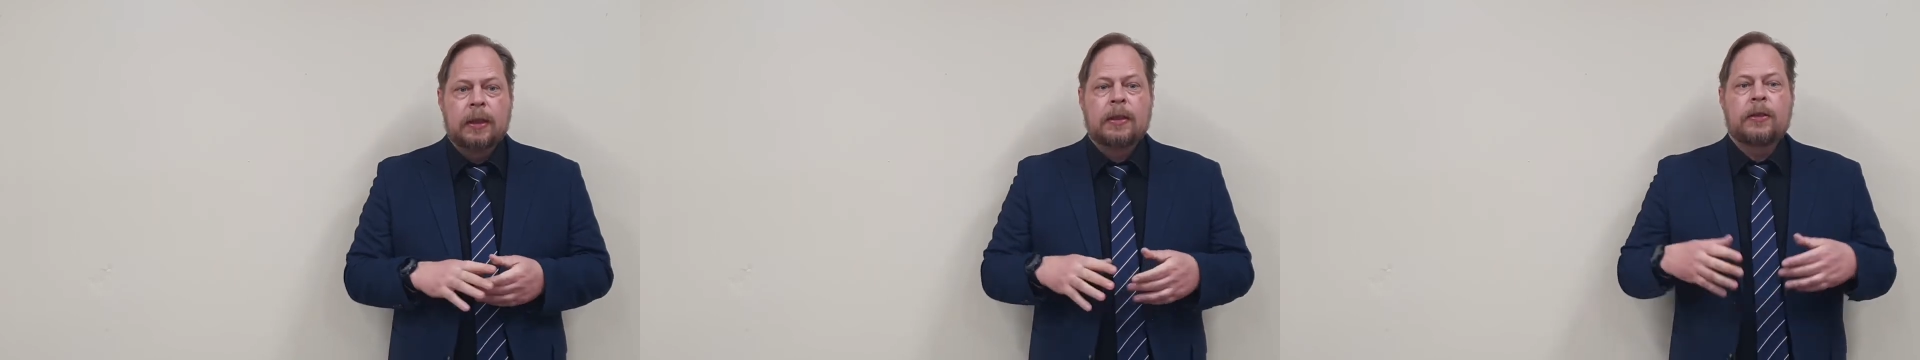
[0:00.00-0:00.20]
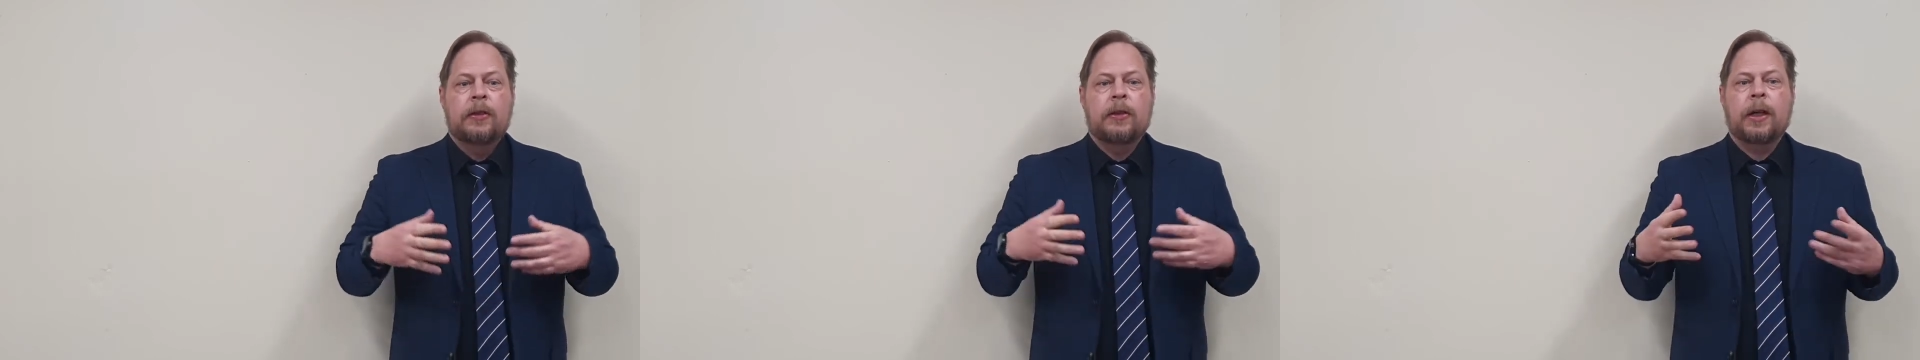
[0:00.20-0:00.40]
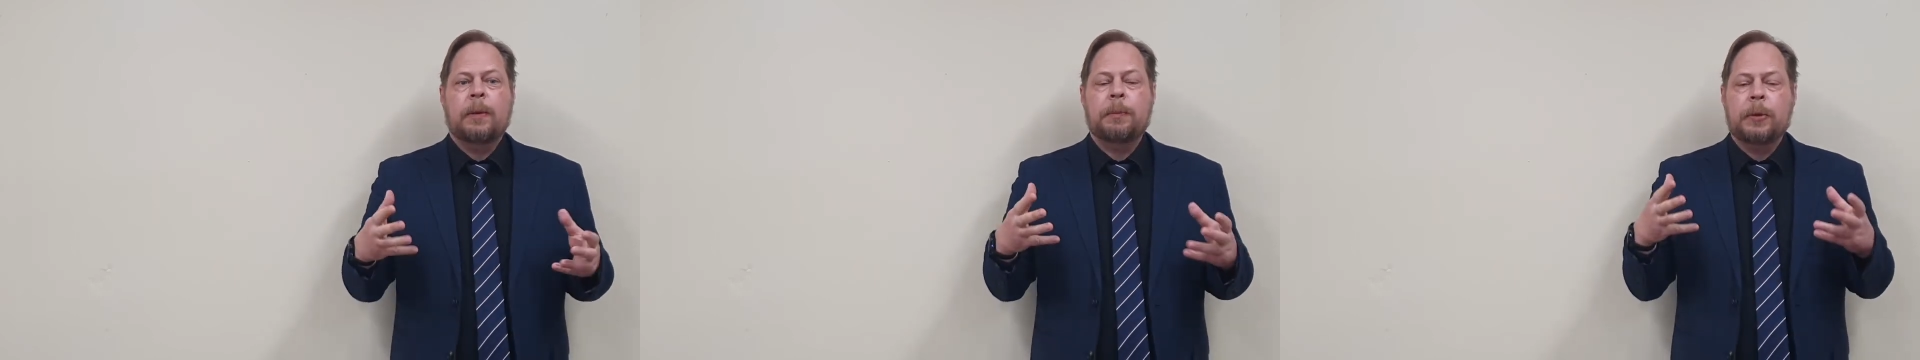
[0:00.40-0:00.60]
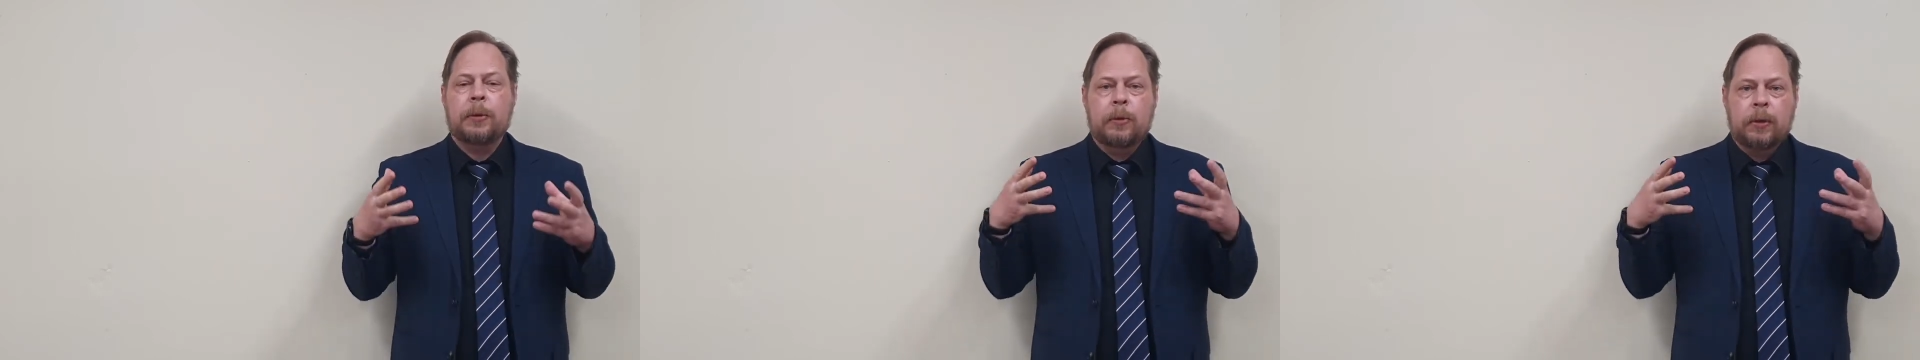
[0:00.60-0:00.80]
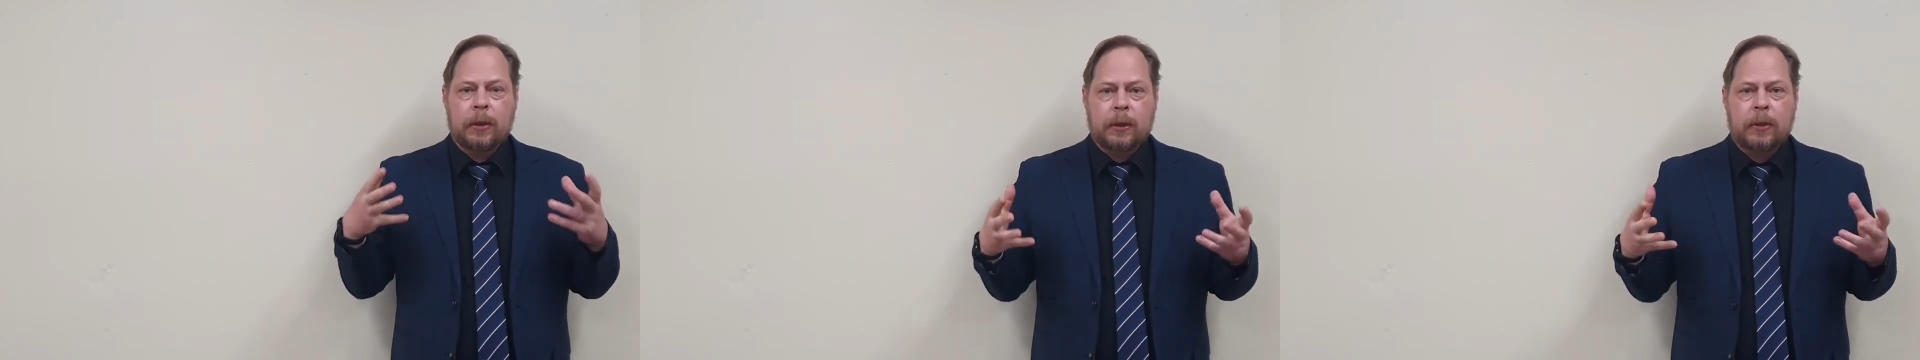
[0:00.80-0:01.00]
to help you
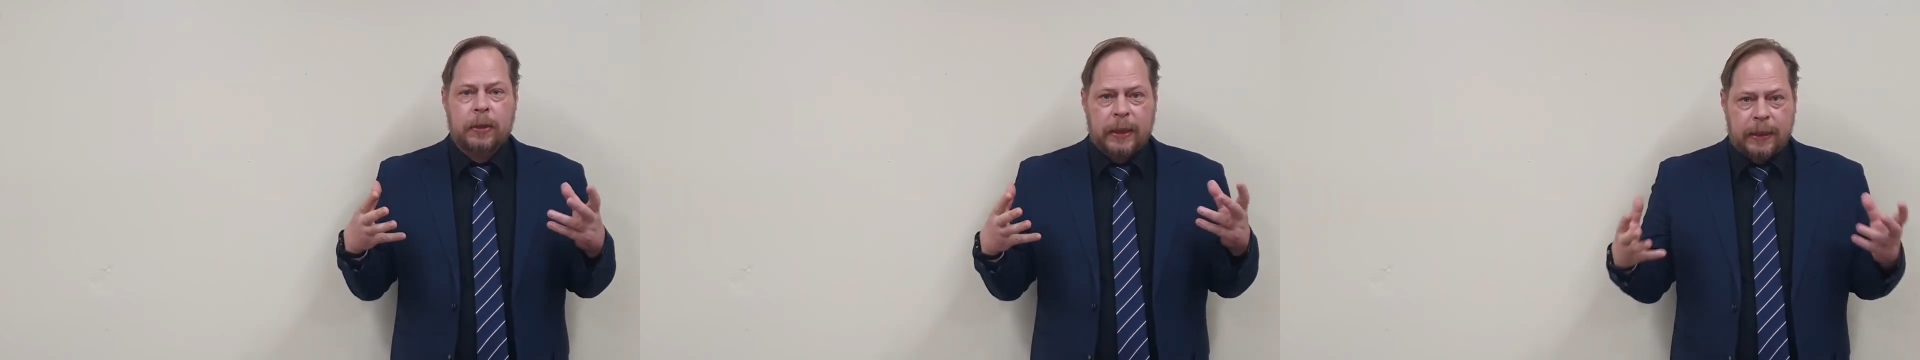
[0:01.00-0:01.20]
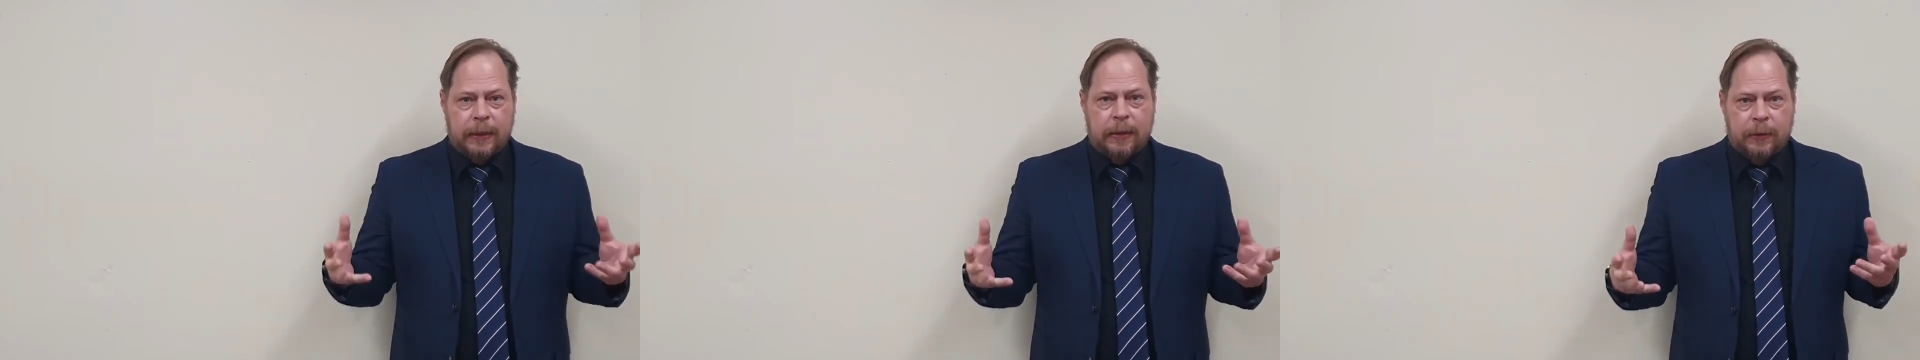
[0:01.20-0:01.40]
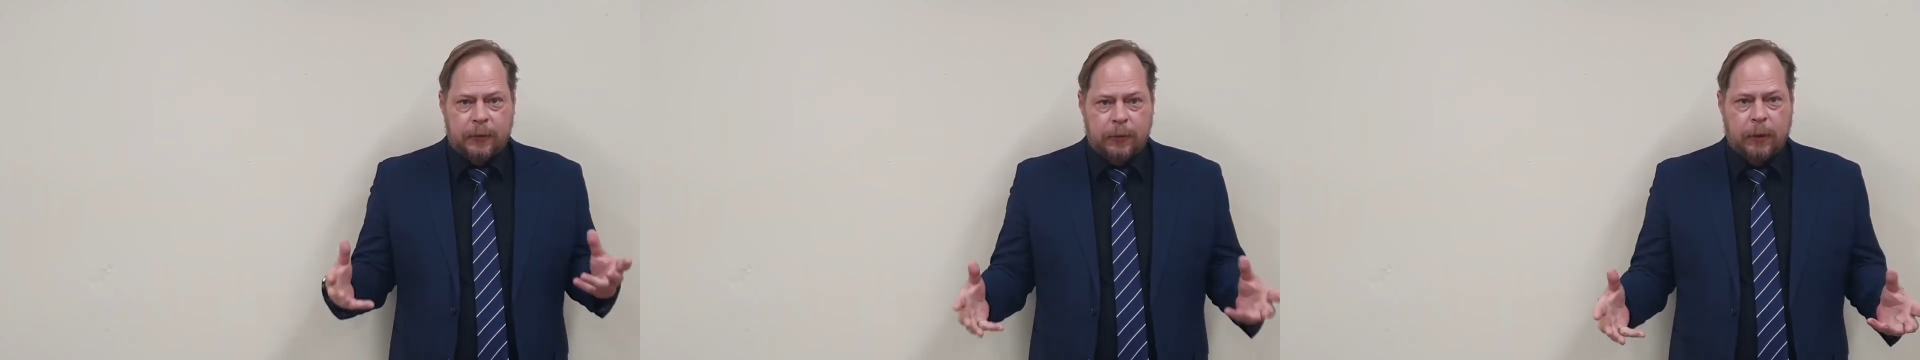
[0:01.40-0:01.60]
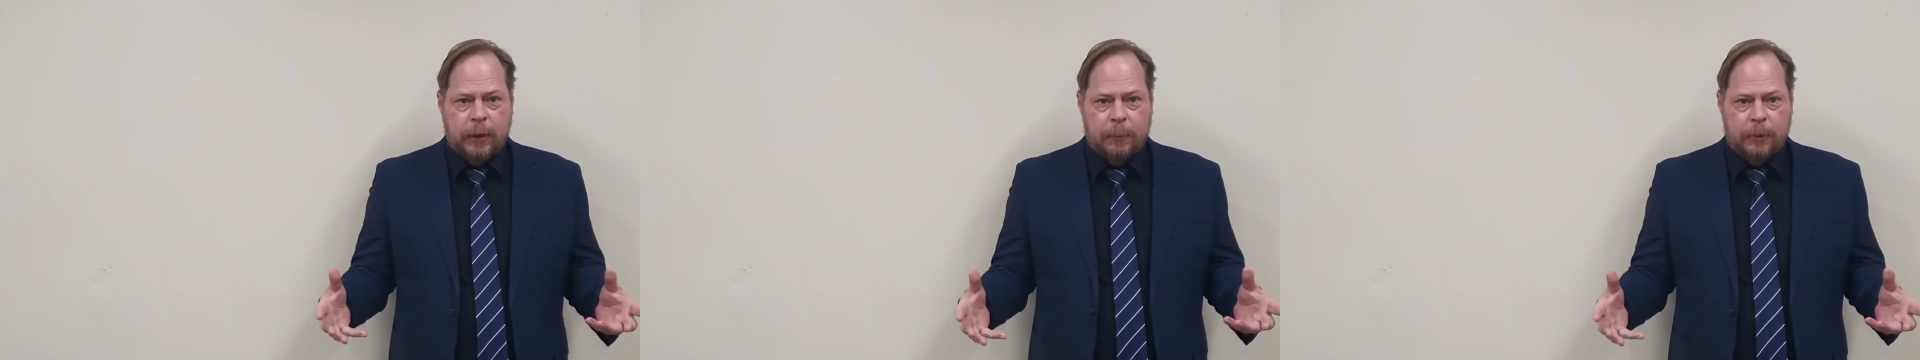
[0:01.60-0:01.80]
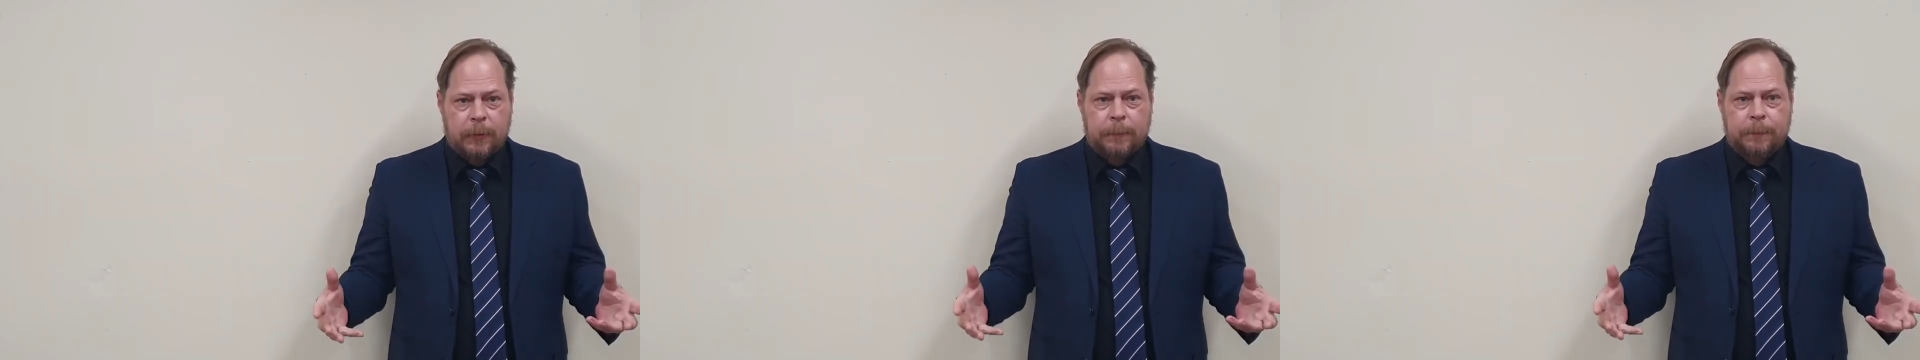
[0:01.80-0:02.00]
learn English
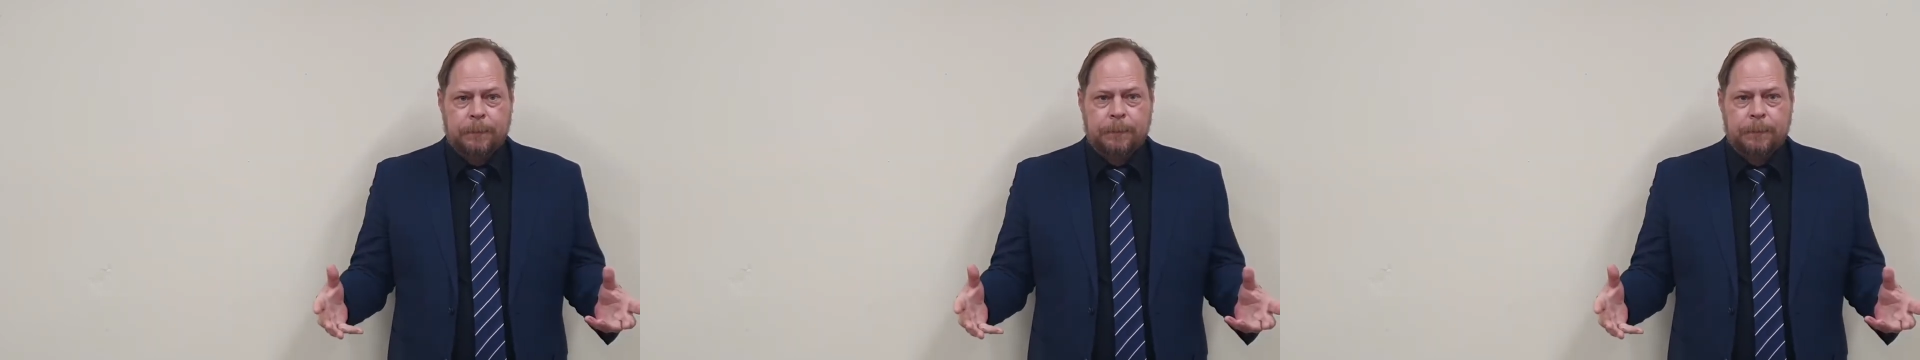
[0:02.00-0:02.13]
grammar.